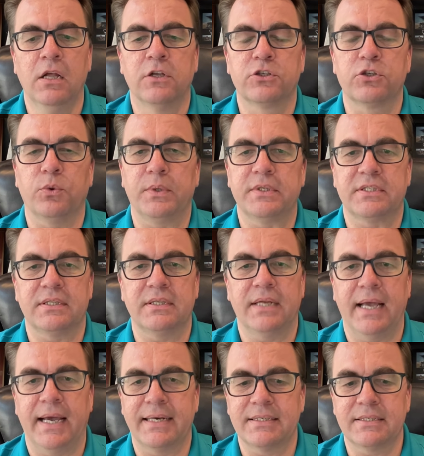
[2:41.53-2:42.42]
So what's the
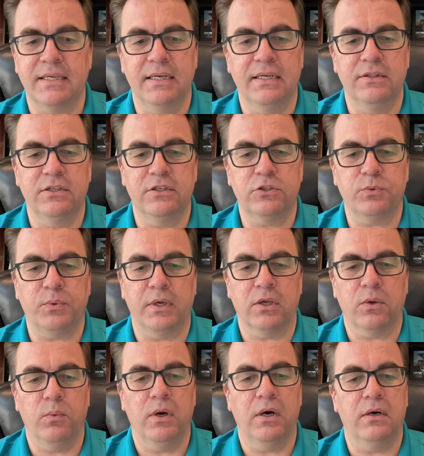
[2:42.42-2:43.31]
data saying this week?
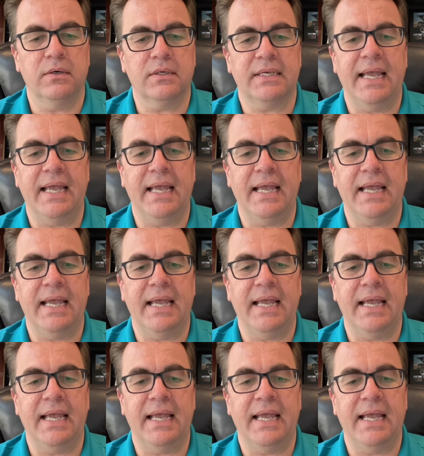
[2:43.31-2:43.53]
Well,